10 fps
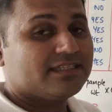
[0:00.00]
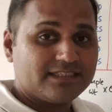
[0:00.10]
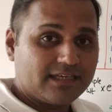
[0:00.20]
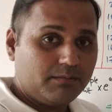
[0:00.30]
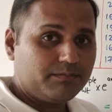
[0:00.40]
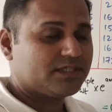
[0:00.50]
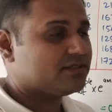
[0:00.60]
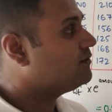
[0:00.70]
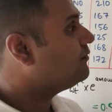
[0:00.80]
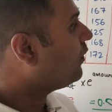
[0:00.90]

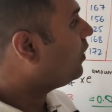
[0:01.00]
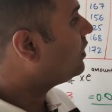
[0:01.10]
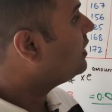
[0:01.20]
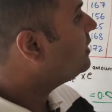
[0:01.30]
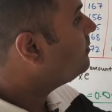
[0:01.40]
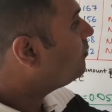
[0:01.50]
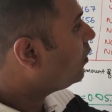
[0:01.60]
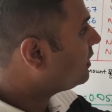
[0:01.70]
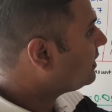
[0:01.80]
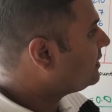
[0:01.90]
stumps for
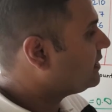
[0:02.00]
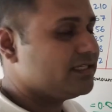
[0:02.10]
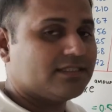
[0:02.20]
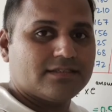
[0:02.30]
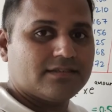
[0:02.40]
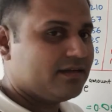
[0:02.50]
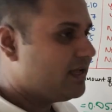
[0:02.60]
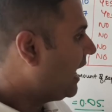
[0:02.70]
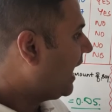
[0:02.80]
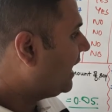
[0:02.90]
blocked arteries
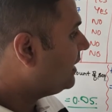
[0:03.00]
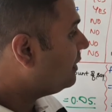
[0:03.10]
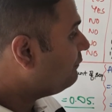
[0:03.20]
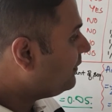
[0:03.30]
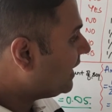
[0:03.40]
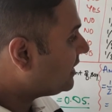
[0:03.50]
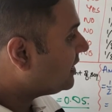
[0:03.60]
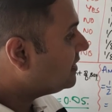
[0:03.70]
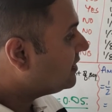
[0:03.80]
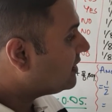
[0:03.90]
and
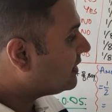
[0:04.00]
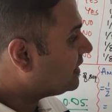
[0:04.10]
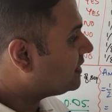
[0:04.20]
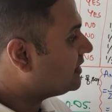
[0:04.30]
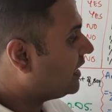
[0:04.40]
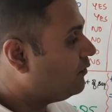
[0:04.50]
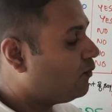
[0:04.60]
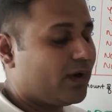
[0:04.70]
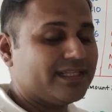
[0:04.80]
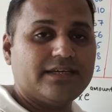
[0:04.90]
weight greater
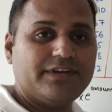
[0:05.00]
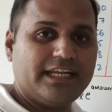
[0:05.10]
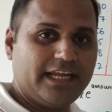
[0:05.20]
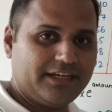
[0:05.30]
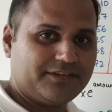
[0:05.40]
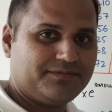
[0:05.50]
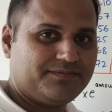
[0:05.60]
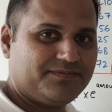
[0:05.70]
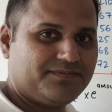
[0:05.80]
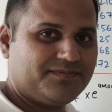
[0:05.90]
than 178.
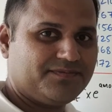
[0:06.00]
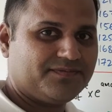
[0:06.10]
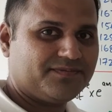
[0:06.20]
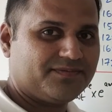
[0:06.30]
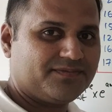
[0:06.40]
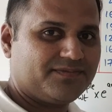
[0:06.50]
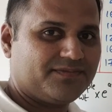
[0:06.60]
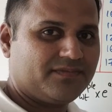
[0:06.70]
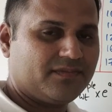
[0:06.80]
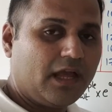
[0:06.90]

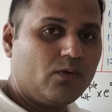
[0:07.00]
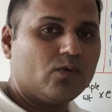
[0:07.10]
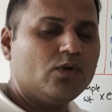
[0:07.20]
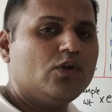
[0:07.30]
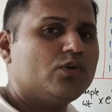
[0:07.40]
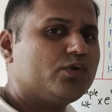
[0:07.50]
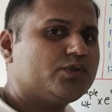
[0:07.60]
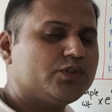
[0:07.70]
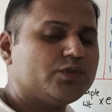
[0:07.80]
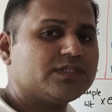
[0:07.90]
Now, to
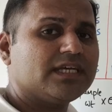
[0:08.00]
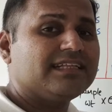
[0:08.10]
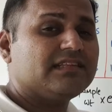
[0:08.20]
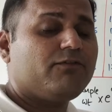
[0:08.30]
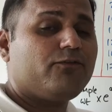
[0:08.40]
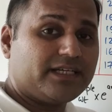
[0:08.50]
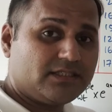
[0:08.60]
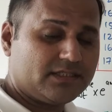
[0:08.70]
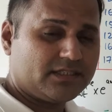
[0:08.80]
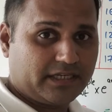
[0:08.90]
choose the
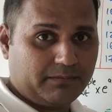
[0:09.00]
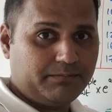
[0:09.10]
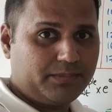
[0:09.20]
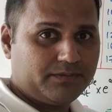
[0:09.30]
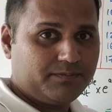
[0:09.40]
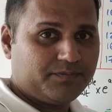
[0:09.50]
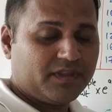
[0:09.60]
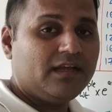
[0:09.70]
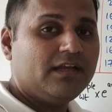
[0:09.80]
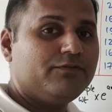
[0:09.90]
first stump,
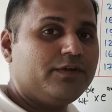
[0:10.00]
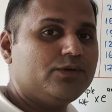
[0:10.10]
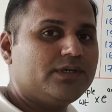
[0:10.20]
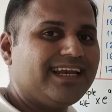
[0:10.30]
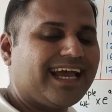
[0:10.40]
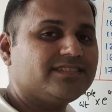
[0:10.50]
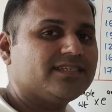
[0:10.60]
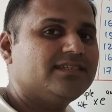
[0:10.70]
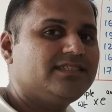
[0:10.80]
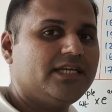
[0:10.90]
we
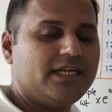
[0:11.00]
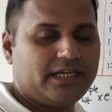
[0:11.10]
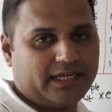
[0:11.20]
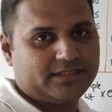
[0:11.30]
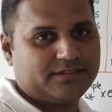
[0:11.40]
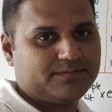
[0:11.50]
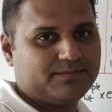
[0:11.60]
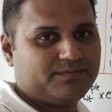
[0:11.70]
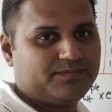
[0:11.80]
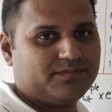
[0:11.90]
utilize Gini index.
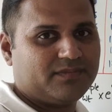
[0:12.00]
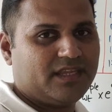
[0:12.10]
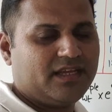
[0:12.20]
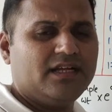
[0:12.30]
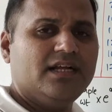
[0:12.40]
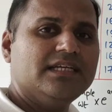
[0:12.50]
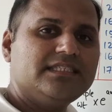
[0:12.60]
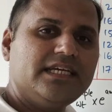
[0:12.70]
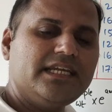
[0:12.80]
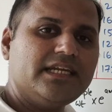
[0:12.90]

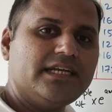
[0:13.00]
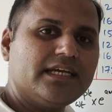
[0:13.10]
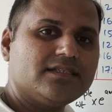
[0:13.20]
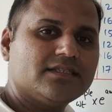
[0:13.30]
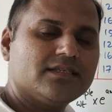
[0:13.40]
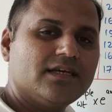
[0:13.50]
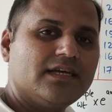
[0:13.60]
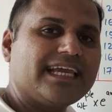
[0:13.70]
Gini index